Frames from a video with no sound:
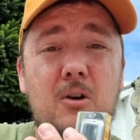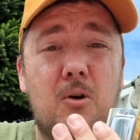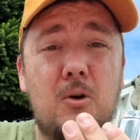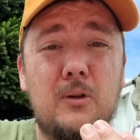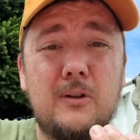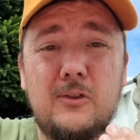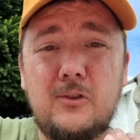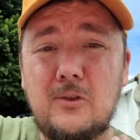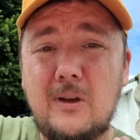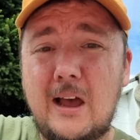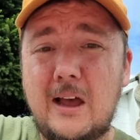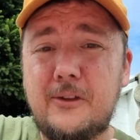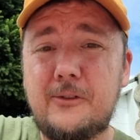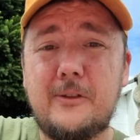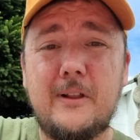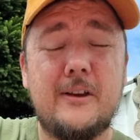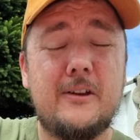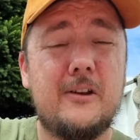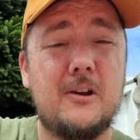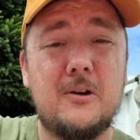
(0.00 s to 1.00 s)
Also
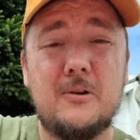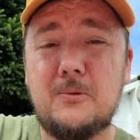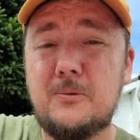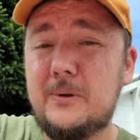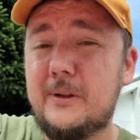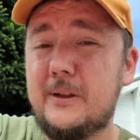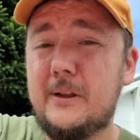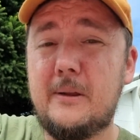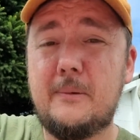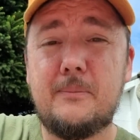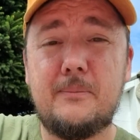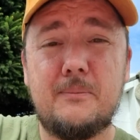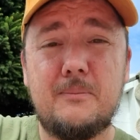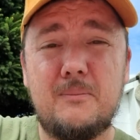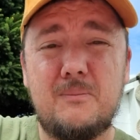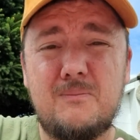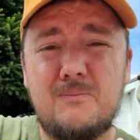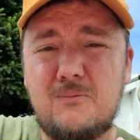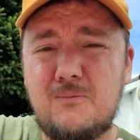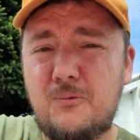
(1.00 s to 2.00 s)
has a really
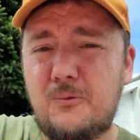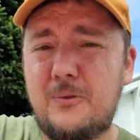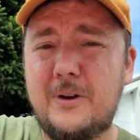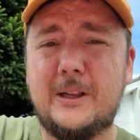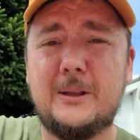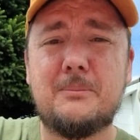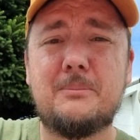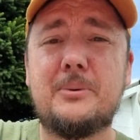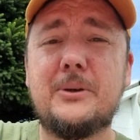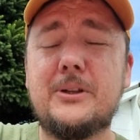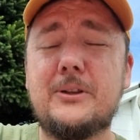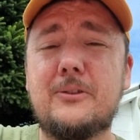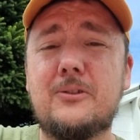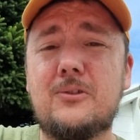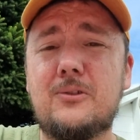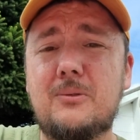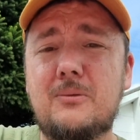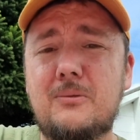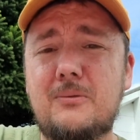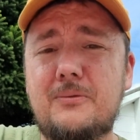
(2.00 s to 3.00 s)
well
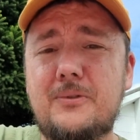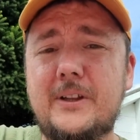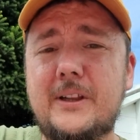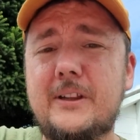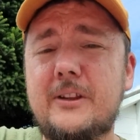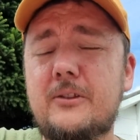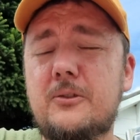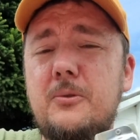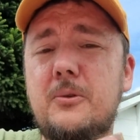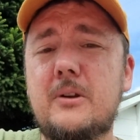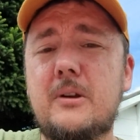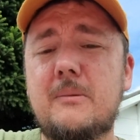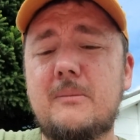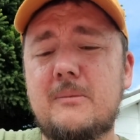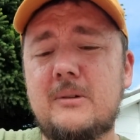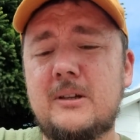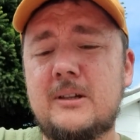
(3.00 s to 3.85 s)
built feeling to it.